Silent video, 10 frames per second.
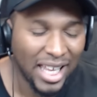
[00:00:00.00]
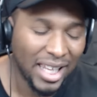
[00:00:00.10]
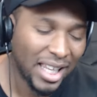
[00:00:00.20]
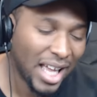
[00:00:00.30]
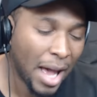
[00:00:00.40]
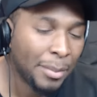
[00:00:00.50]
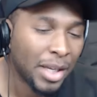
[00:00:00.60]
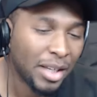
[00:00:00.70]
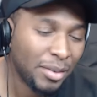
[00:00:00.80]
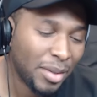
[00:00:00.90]
I
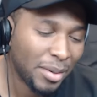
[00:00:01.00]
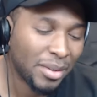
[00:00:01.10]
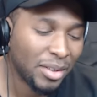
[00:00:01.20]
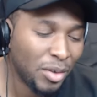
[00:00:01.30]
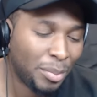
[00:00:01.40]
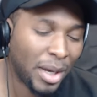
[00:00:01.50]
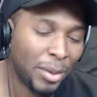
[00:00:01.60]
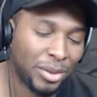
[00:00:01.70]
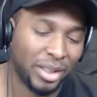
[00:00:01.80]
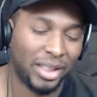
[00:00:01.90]
mean, Lupe
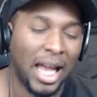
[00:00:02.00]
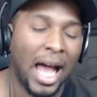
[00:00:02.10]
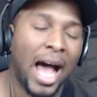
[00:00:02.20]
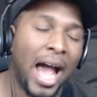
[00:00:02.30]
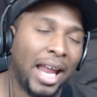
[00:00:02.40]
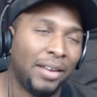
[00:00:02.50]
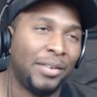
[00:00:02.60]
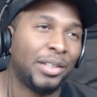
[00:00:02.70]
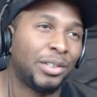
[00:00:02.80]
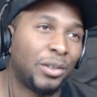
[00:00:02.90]
was at the height
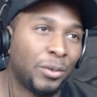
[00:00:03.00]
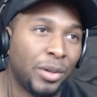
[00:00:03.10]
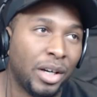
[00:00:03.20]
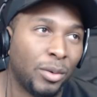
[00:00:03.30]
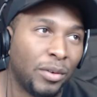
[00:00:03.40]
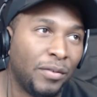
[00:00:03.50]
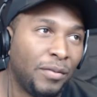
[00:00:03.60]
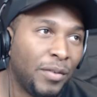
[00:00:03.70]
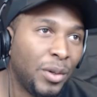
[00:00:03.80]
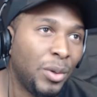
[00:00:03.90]
of his career with
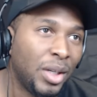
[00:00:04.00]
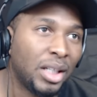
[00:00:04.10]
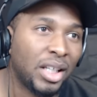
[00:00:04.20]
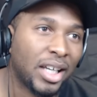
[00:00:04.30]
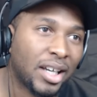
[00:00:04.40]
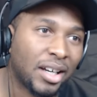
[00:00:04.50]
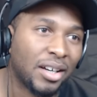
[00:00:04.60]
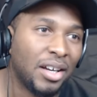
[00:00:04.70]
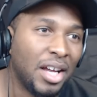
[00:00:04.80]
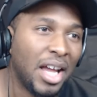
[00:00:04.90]
Food and
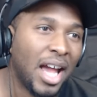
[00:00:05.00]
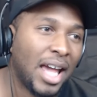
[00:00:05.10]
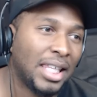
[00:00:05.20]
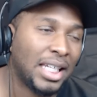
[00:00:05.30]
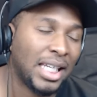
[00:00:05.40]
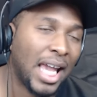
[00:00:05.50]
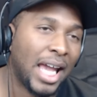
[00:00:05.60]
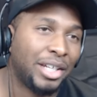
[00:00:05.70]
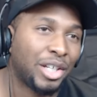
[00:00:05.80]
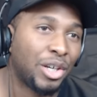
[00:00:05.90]
Liquor. Then he
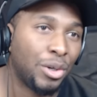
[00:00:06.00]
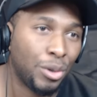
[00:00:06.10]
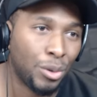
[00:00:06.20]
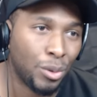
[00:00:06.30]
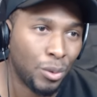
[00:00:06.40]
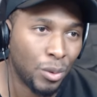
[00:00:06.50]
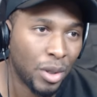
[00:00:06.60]
had The Cool.